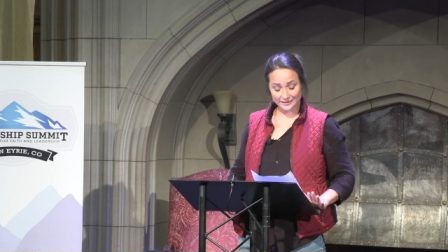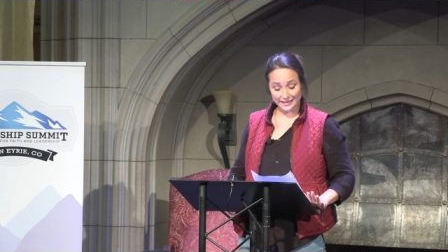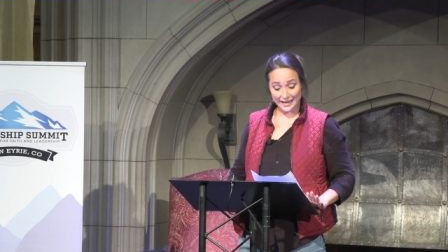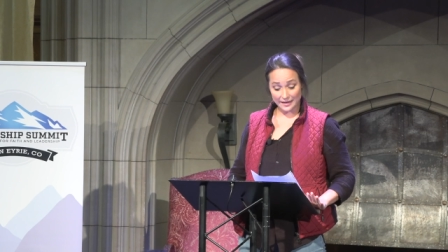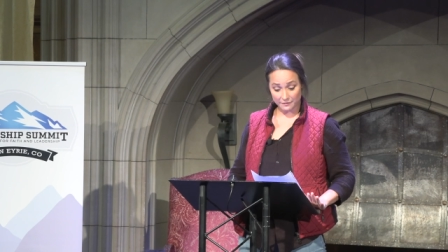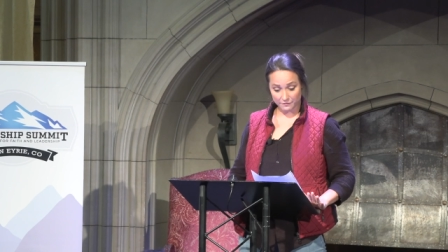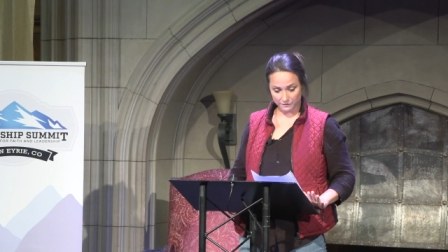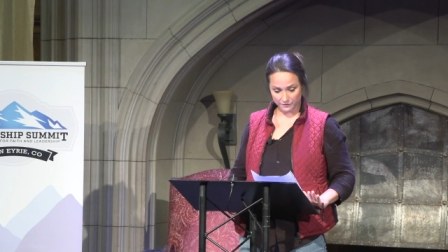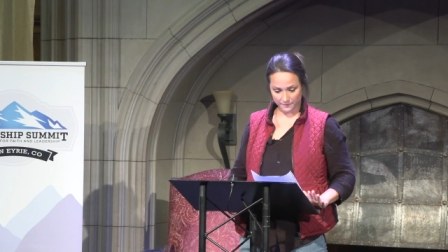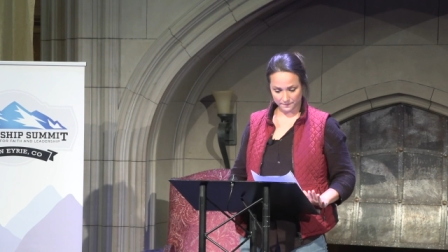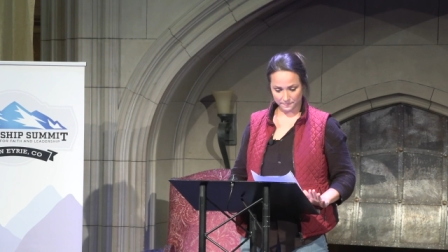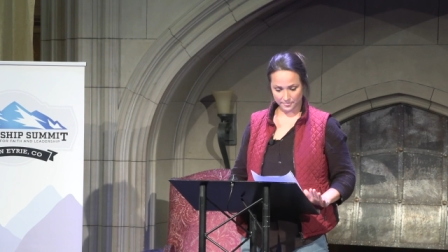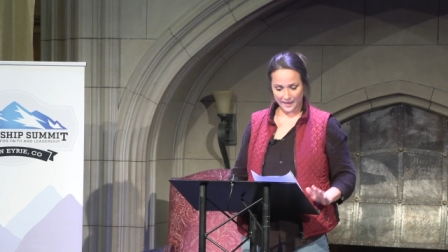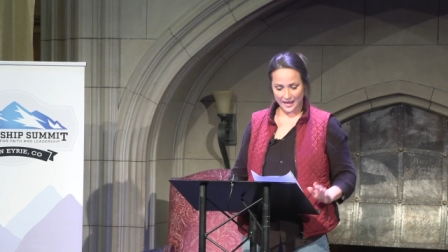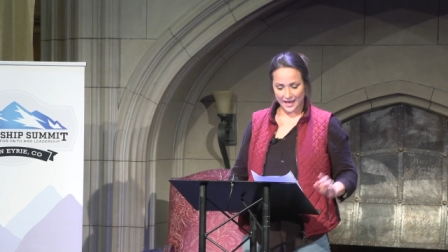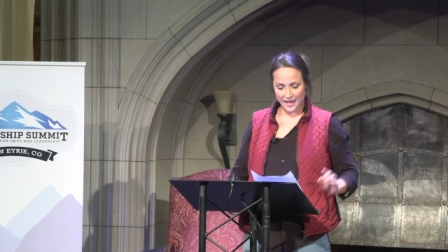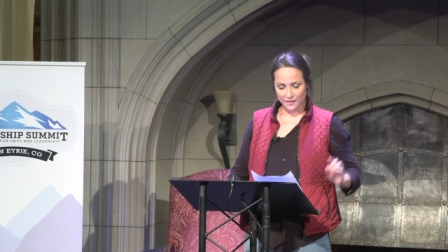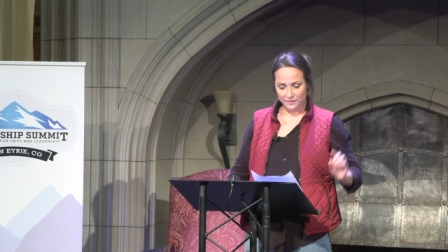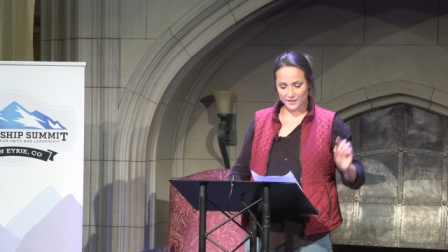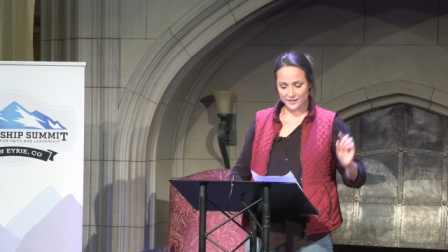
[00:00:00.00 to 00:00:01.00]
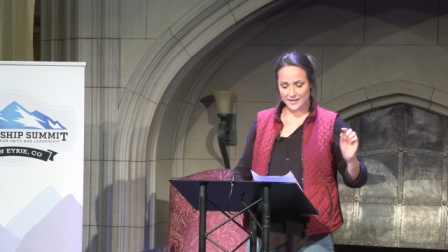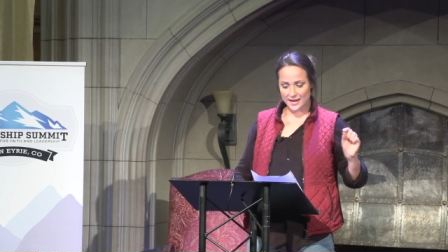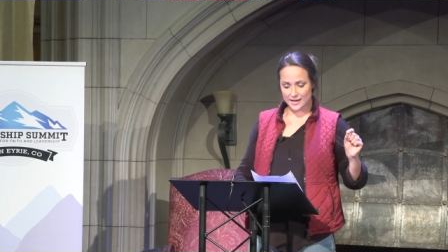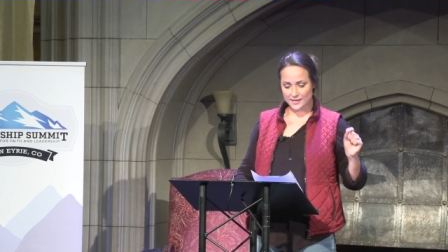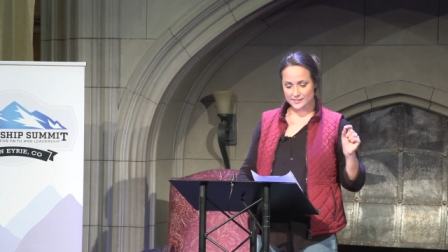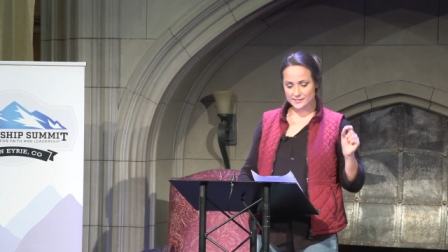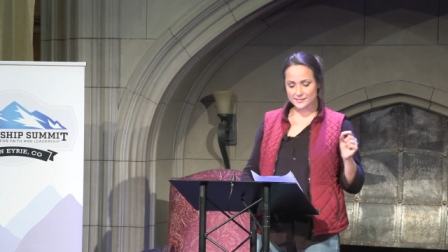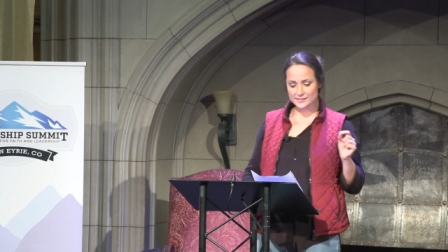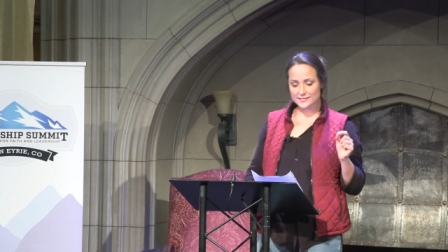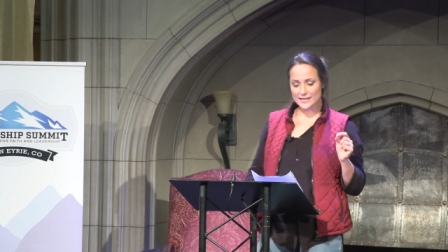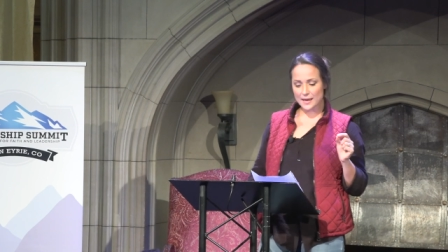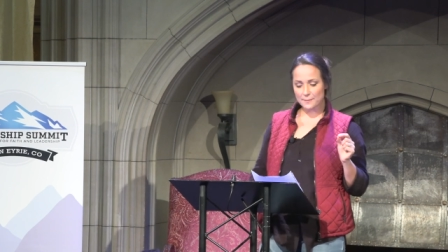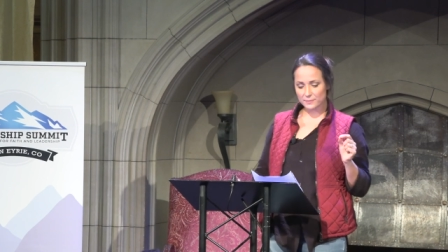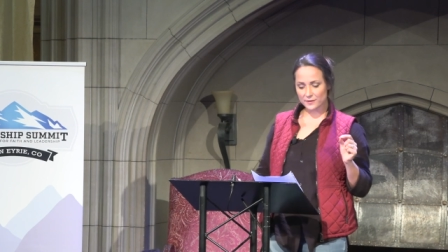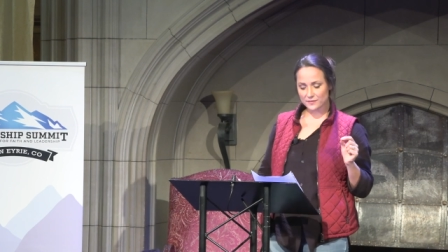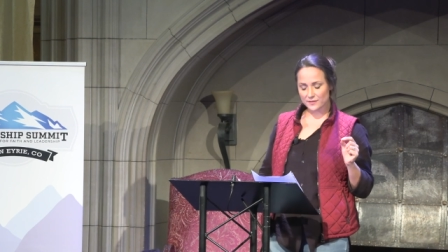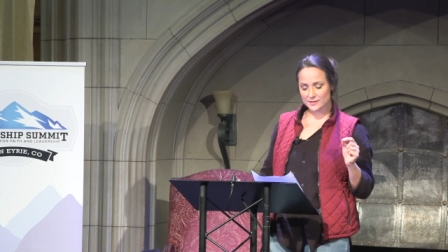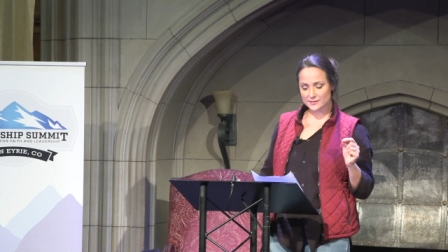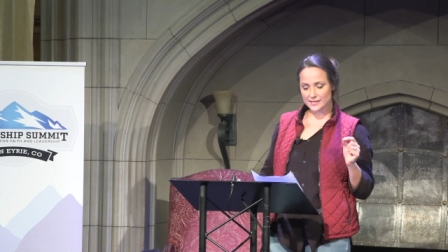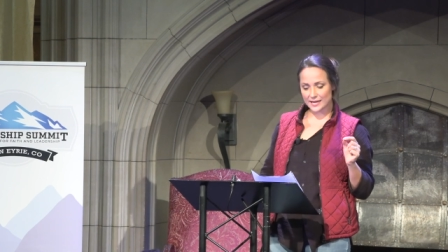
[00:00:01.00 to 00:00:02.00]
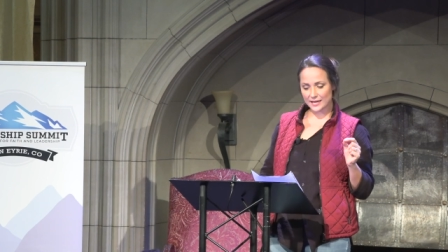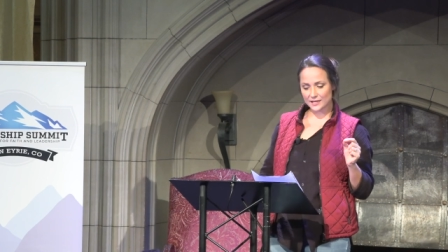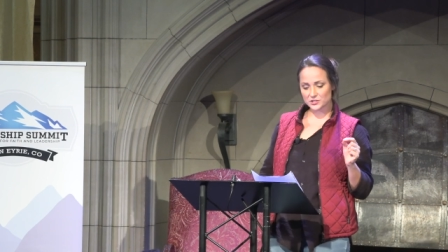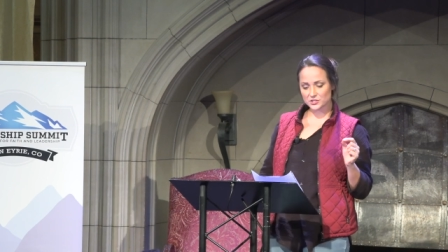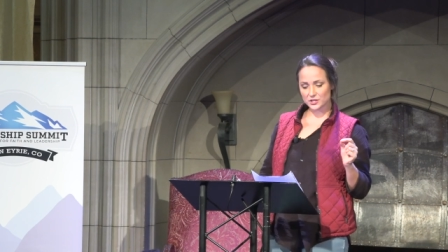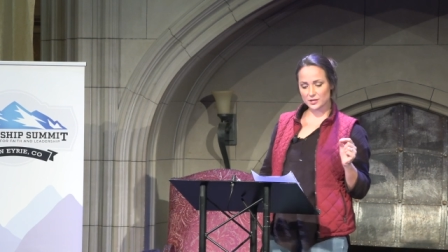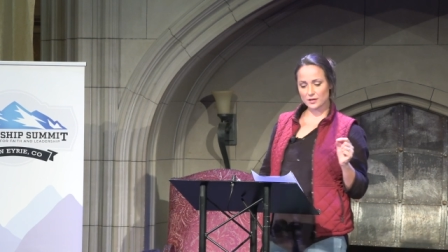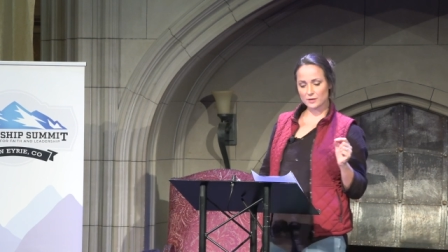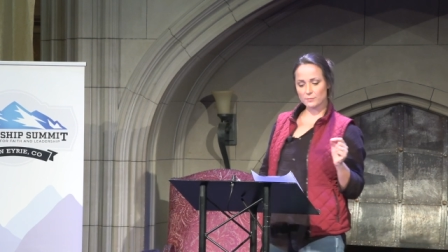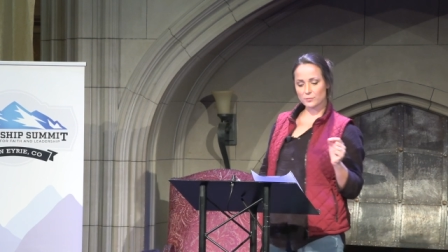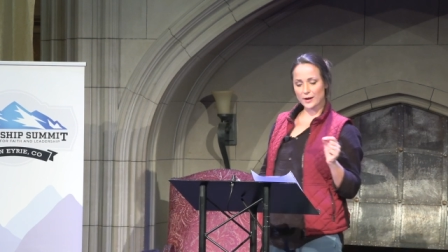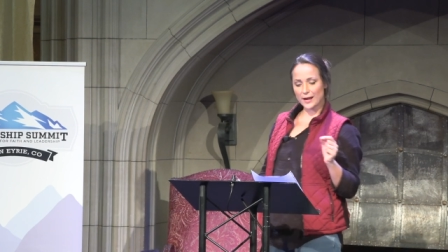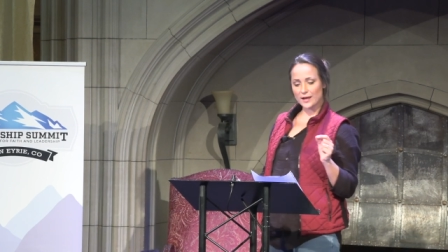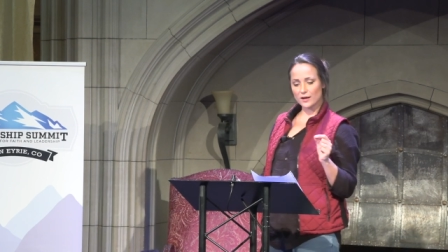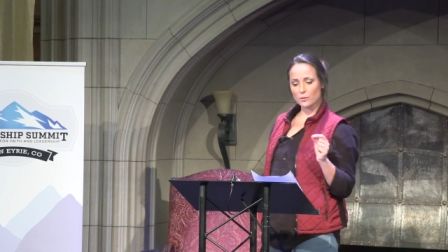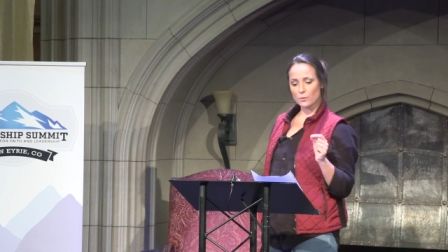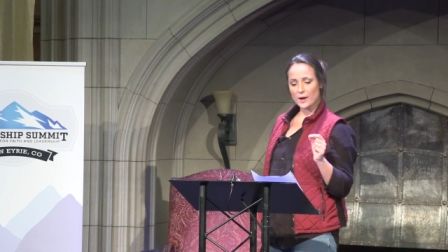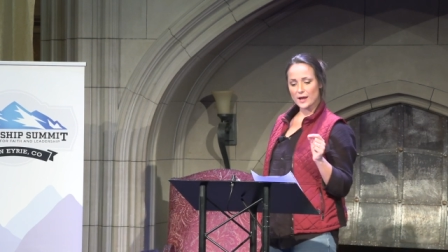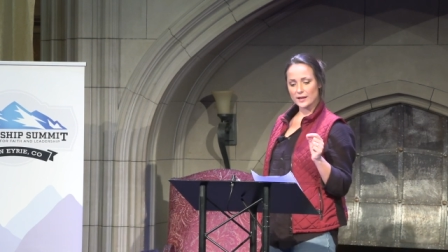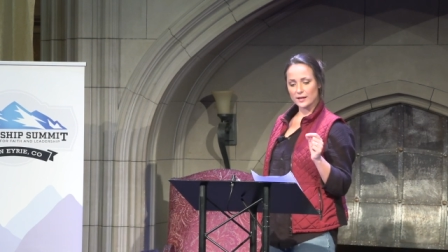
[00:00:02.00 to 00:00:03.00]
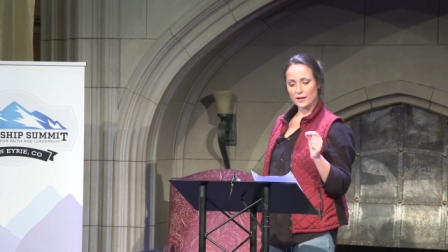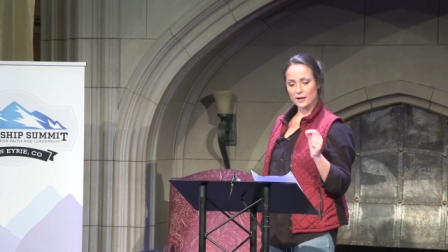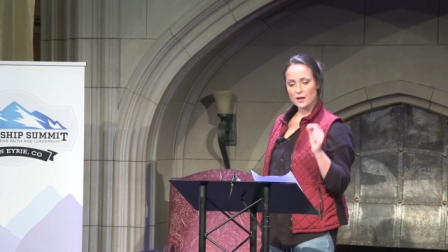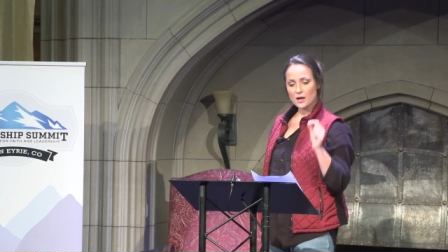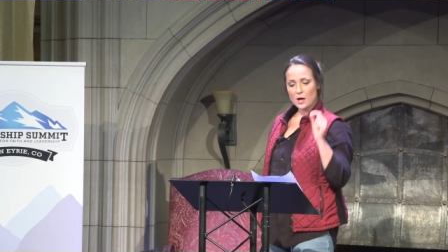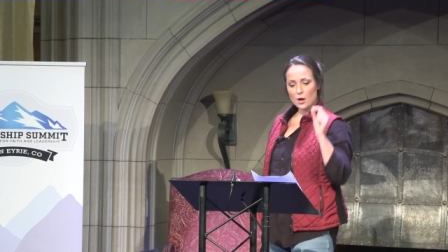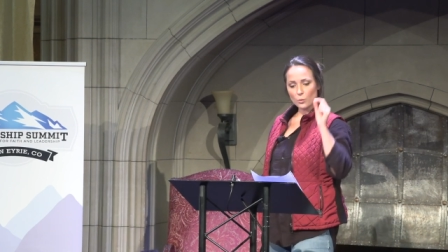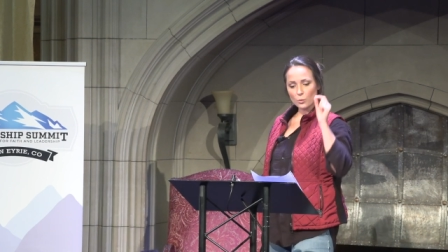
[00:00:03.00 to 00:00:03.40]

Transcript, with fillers: life. The next step in this ancient Hebraic wedding